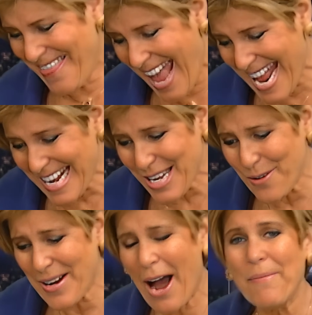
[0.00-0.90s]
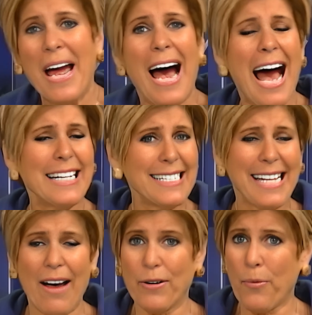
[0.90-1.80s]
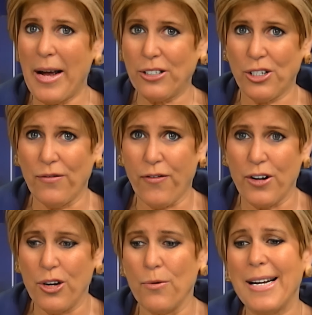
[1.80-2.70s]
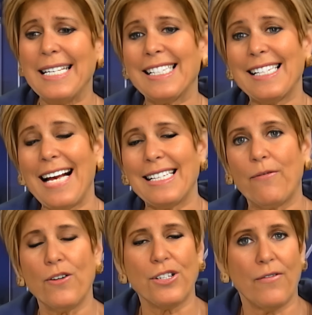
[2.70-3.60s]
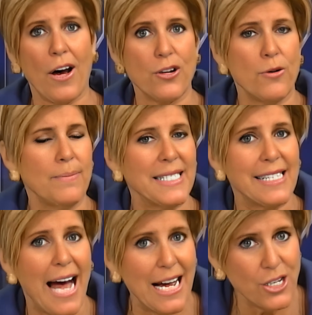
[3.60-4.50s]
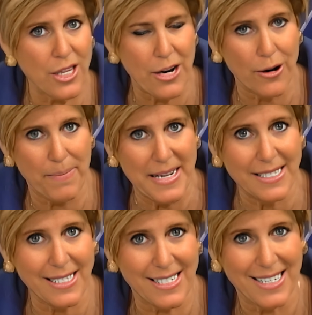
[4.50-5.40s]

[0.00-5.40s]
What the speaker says: Thank you. Now, I just have a question for you. It says that, first of all, you're a massage therapist.